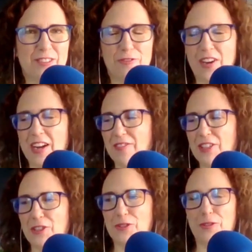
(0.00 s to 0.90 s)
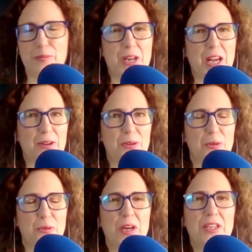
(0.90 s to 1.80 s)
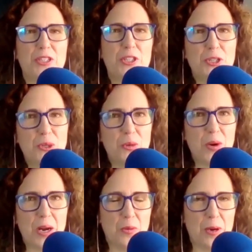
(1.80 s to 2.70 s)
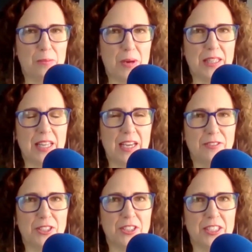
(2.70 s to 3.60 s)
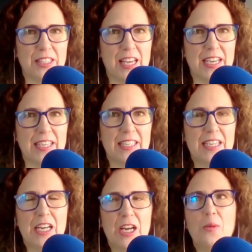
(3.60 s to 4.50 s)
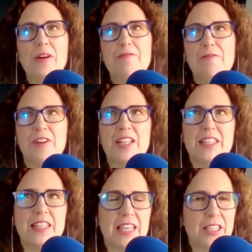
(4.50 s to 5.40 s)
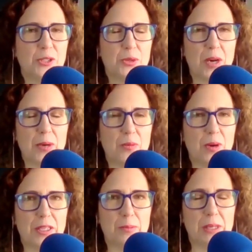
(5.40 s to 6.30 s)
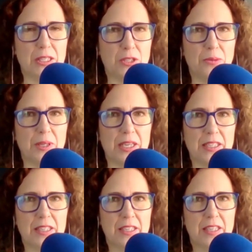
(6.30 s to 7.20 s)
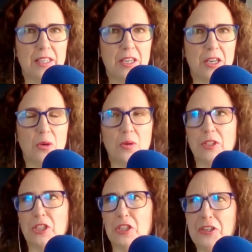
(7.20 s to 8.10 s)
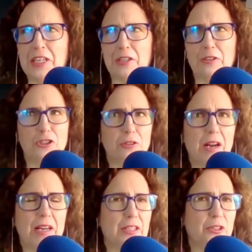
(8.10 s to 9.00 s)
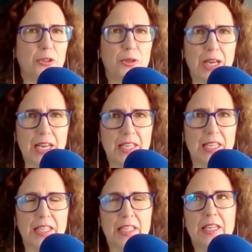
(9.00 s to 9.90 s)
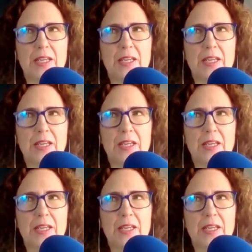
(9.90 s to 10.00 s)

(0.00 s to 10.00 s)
5 years from now? What do I want my life to look like? What fun things do I want to be doing or learning or trying or creating?